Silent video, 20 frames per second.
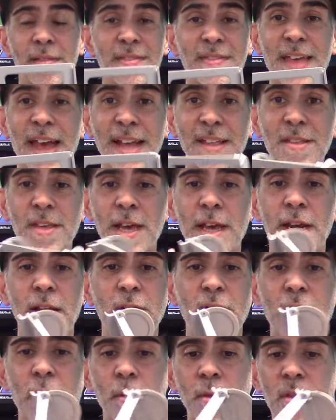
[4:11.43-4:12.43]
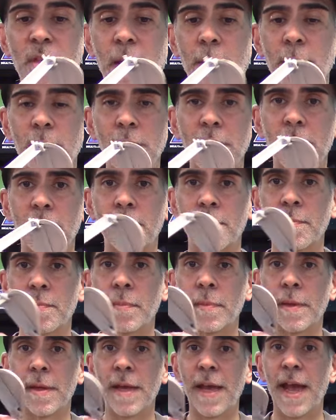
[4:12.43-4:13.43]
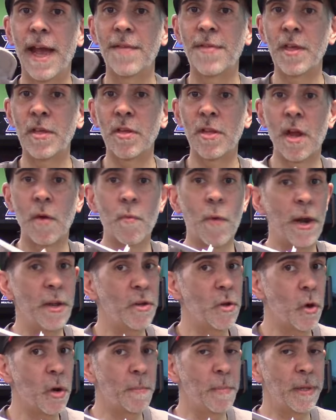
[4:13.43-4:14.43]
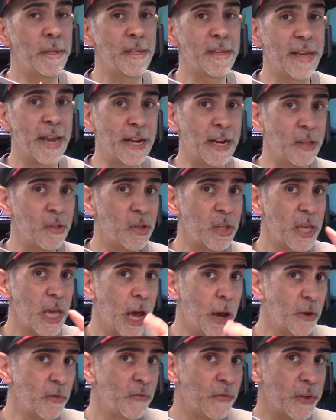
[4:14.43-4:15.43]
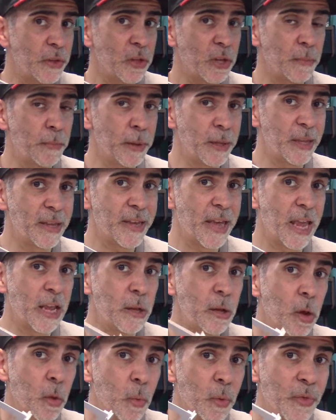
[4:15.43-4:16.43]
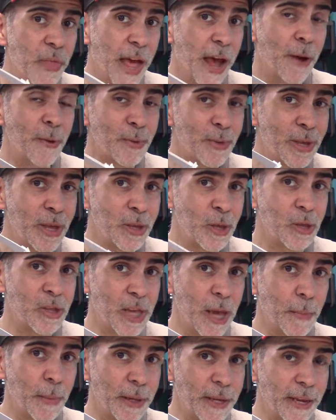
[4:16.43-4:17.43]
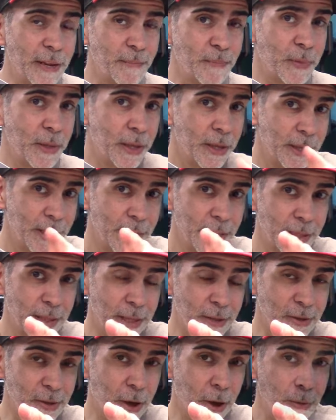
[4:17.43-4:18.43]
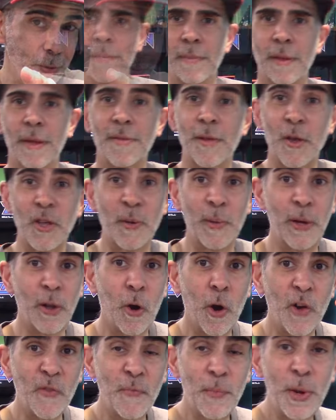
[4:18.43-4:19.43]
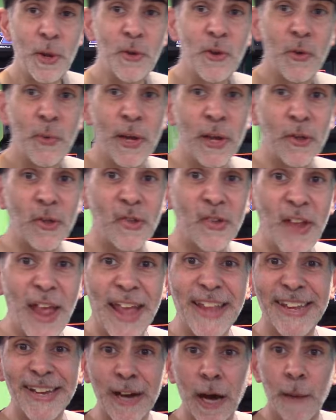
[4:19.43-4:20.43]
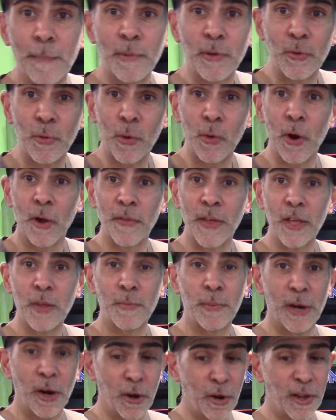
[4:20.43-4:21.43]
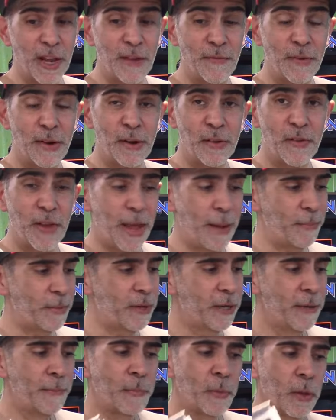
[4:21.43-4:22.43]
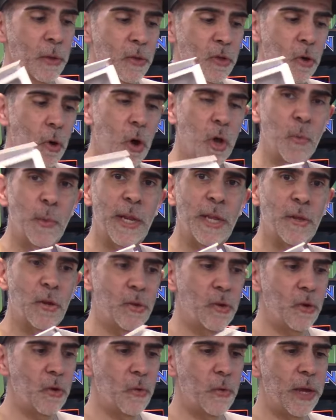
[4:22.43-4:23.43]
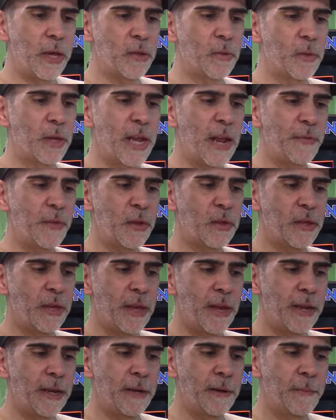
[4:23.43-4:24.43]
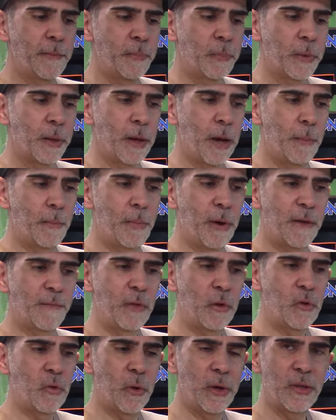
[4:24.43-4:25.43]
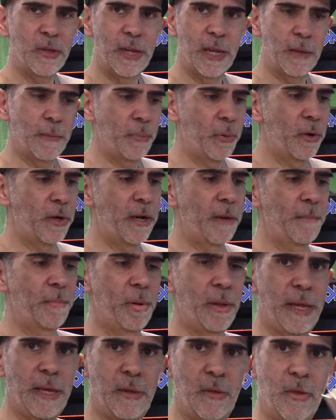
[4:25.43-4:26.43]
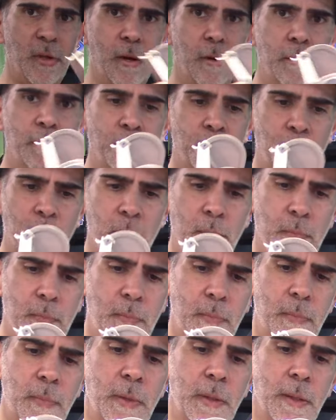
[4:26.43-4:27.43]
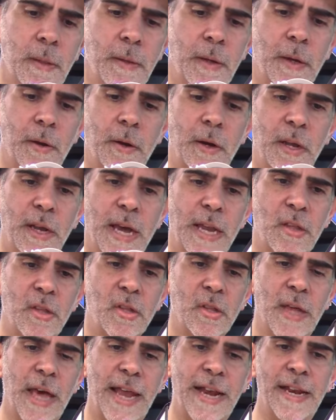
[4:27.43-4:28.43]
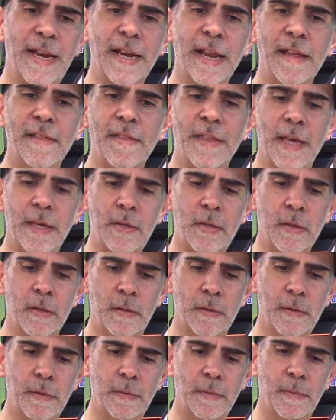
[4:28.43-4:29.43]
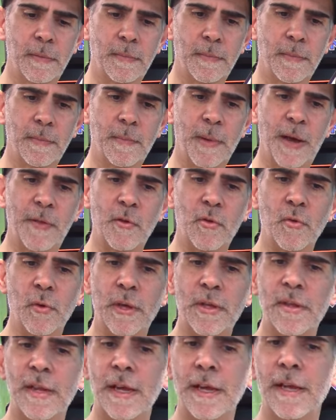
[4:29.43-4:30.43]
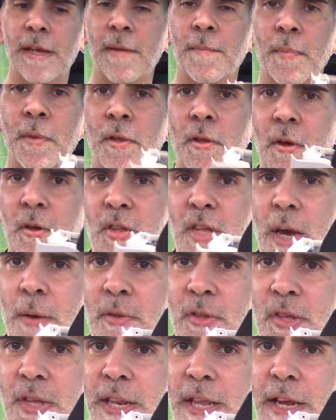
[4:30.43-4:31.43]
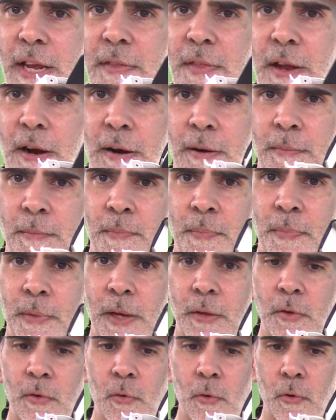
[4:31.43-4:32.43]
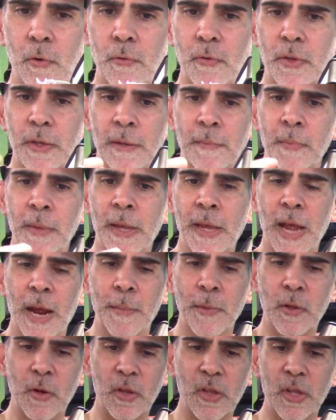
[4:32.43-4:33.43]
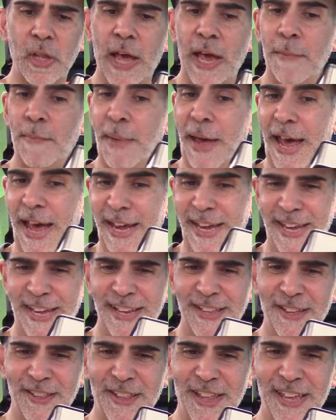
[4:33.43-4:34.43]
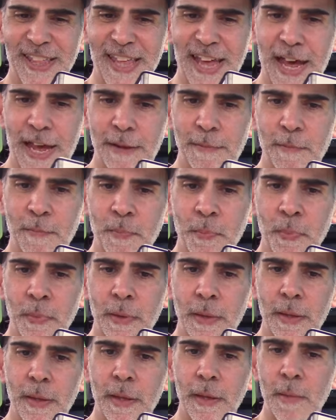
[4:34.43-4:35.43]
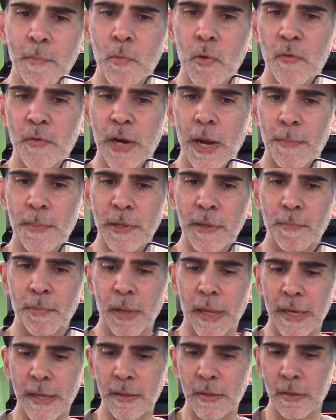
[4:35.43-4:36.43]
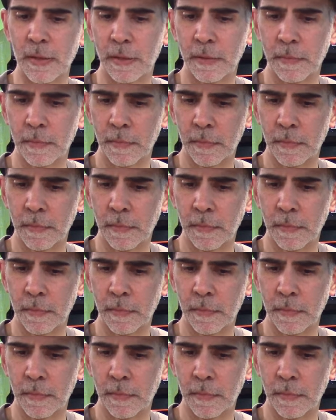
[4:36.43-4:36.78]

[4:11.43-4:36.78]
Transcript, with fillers: That's it. It is now assembled, and this is now ready to go into Build-A-Cade. Let's see how it fits in the Build-A-Cade without disassembling it. Let's go. Now it's going to be a little hard for me to do here standing up and doing all this, but I'm going to give it an attempt. So all we need to do is get this in above the joystick and put it in place. So I'm going to kind of slide it in like this by the joystick. You can see how it's sitting in there in the grooves. I'm just going to slide it back just like that, move it up into place